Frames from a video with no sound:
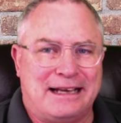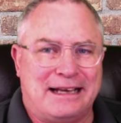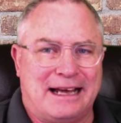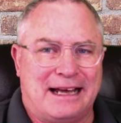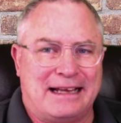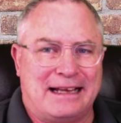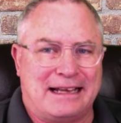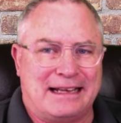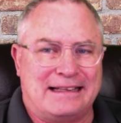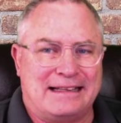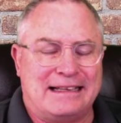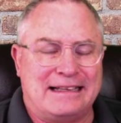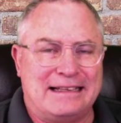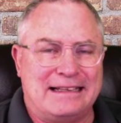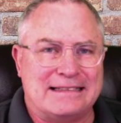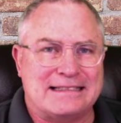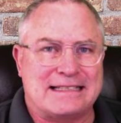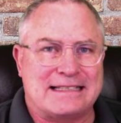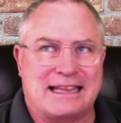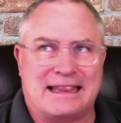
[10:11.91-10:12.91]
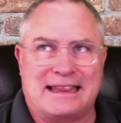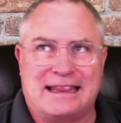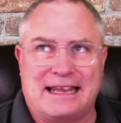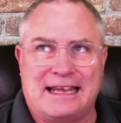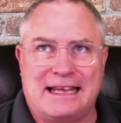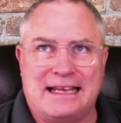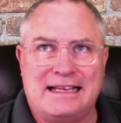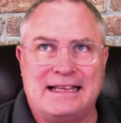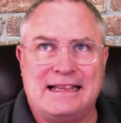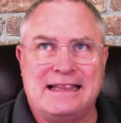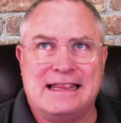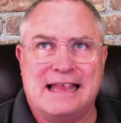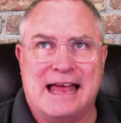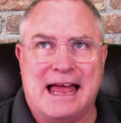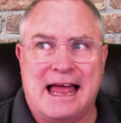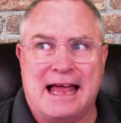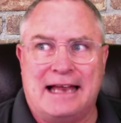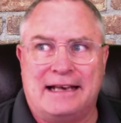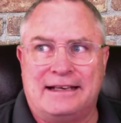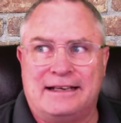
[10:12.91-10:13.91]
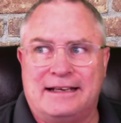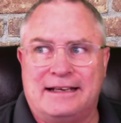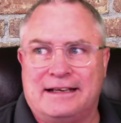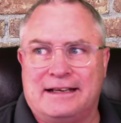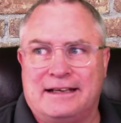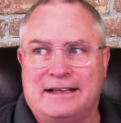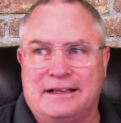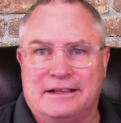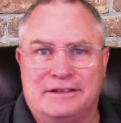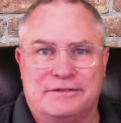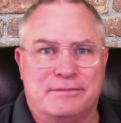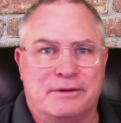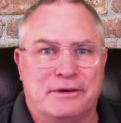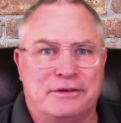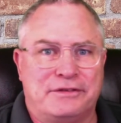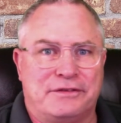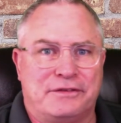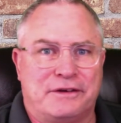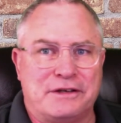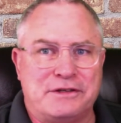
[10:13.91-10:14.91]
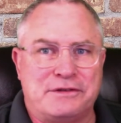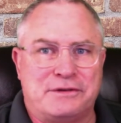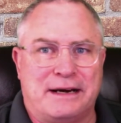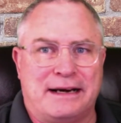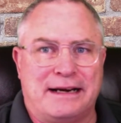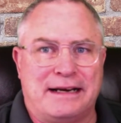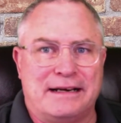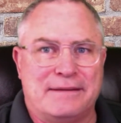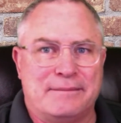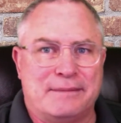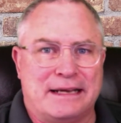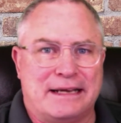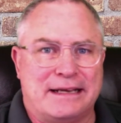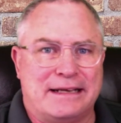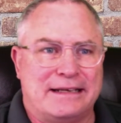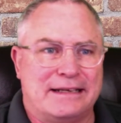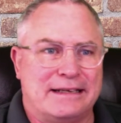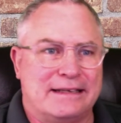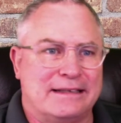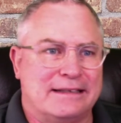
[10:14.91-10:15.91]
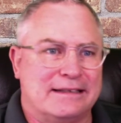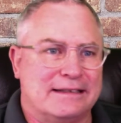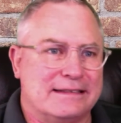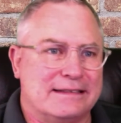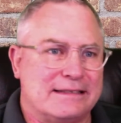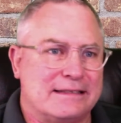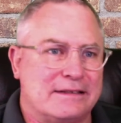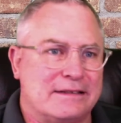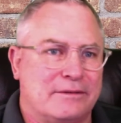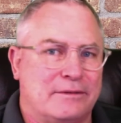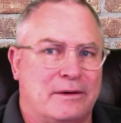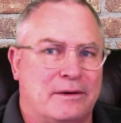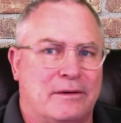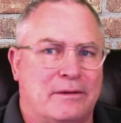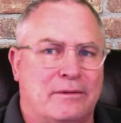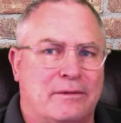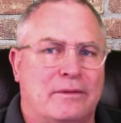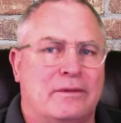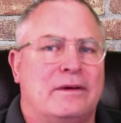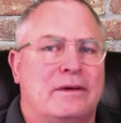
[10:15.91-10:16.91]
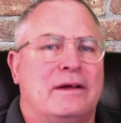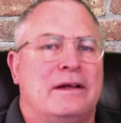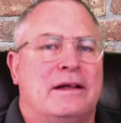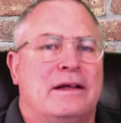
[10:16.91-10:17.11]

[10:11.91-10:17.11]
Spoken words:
I think it's the thing that is most frustrating to me is, well,